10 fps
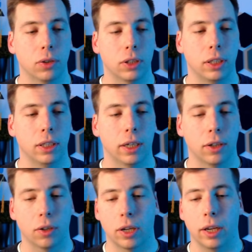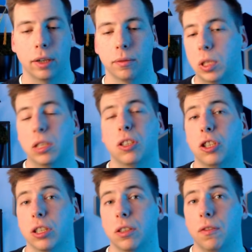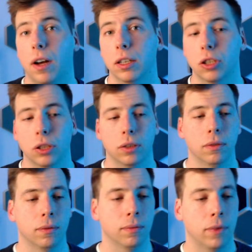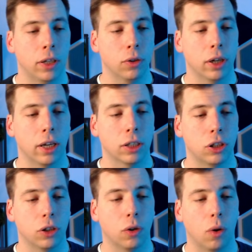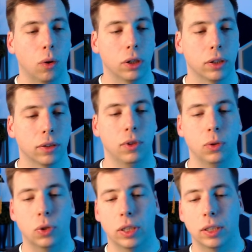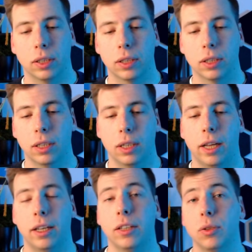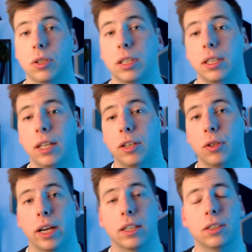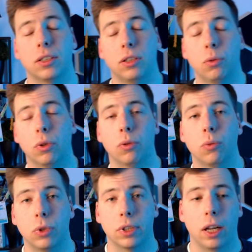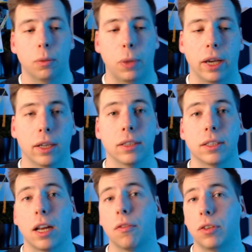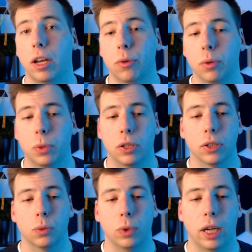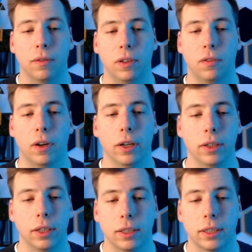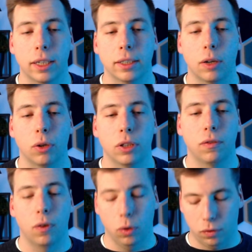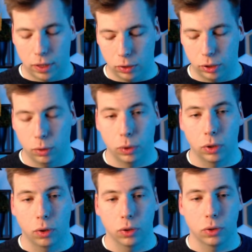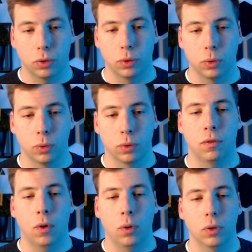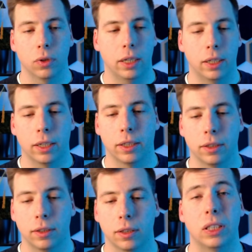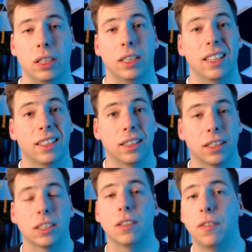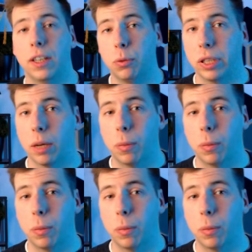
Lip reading: you see that, okay, this is just a function and you can actually call it using this, and then you'd see that you get a 0 result back instead of an error because we have defined this as our default value here. We could also do default, and then we'd see that this is the thing we get